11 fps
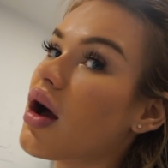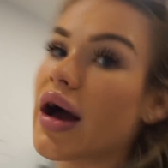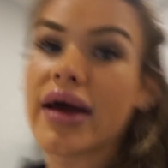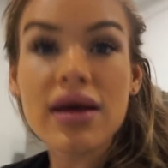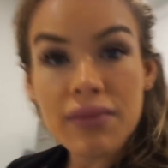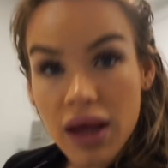I
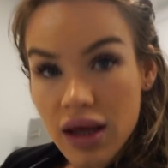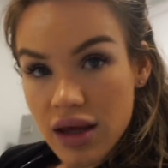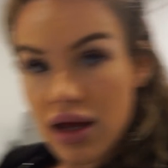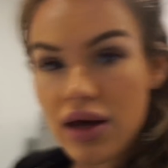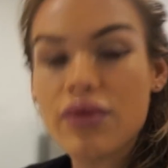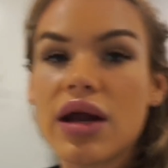can make
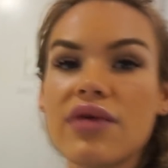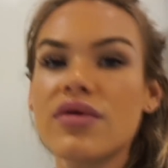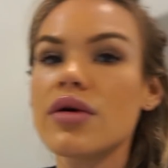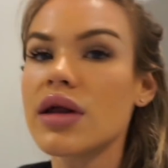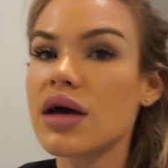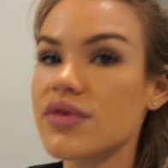it, whatever,
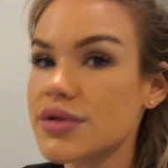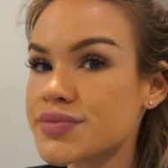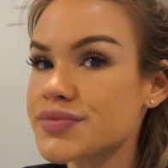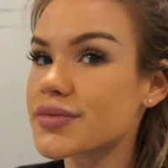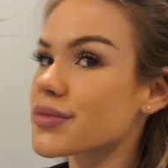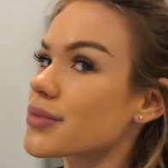whatever.